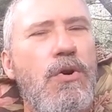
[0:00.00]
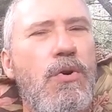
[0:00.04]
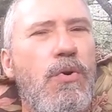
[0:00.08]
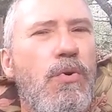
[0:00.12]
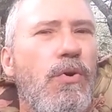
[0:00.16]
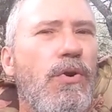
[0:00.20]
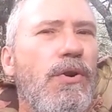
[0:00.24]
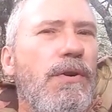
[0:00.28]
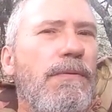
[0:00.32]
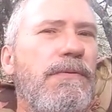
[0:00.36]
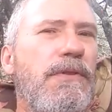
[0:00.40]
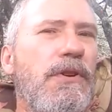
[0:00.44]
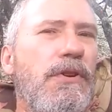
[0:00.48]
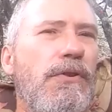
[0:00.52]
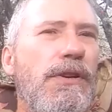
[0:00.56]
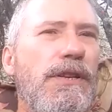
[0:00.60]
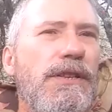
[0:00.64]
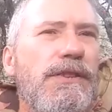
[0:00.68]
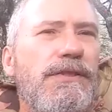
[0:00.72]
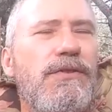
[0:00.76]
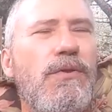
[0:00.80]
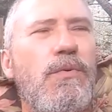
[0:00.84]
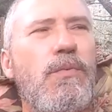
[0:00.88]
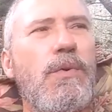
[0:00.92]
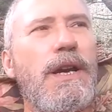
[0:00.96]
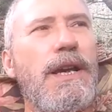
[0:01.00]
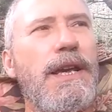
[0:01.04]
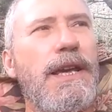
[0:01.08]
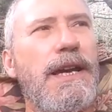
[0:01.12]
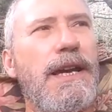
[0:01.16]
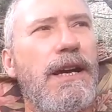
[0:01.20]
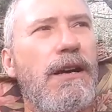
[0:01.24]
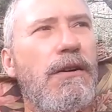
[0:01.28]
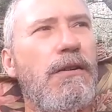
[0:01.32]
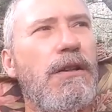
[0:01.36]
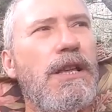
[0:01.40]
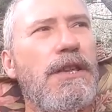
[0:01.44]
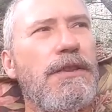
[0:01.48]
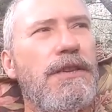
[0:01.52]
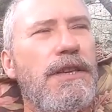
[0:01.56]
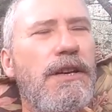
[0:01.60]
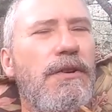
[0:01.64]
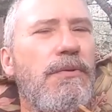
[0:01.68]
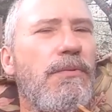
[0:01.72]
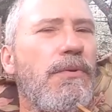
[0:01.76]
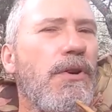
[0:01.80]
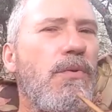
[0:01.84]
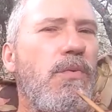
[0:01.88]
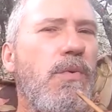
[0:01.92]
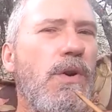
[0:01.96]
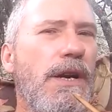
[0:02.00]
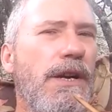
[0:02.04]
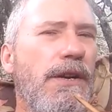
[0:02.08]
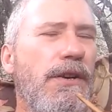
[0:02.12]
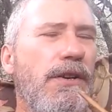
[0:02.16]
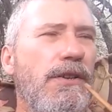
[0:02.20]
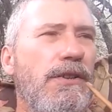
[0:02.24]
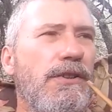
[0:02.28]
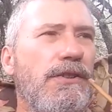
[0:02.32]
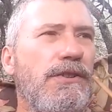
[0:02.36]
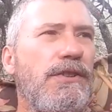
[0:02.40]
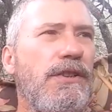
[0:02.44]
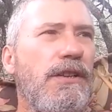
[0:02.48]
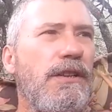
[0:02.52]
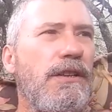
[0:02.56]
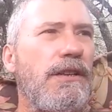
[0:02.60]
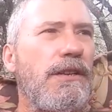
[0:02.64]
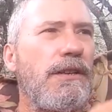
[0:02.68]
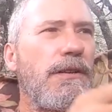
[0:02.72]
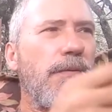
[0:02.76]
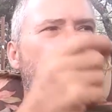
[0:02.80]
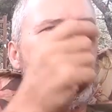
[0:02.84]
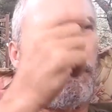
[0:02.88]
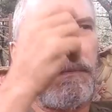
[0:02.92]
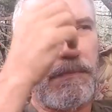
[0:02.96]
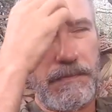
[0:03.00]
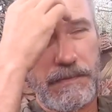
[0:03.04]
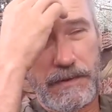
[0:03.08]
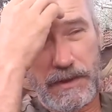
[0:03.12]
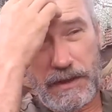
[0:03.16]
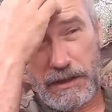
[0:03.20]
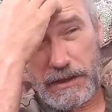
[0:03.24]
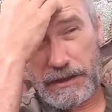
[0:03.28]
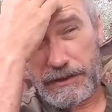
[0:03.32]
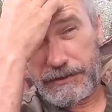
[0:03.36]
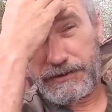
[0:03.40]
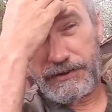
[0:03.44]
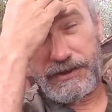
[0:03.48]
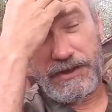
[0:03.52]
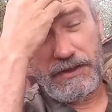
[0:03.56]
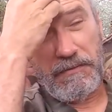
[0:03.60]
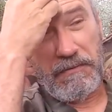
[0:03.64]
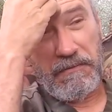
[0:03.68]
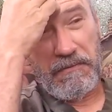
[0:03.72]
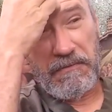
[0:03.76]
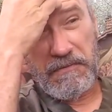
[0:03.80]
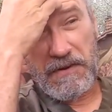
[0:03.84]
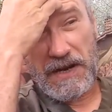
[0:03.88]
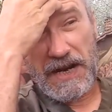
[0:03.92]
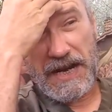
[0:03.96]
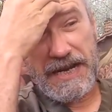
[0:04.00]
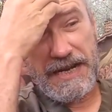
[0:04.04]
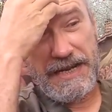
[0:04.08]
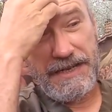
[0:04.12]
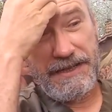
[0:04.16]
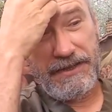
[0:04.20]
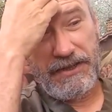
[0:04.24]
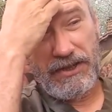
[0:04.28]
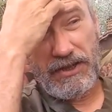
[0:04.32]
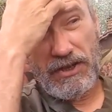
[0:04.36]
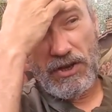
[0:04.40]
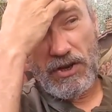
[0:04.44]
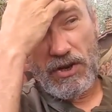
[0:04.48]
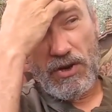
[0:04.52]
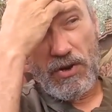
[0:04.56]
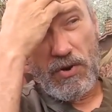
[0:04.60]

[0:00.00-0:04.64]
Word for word: Or if there is a way out, that it requires um, us to fight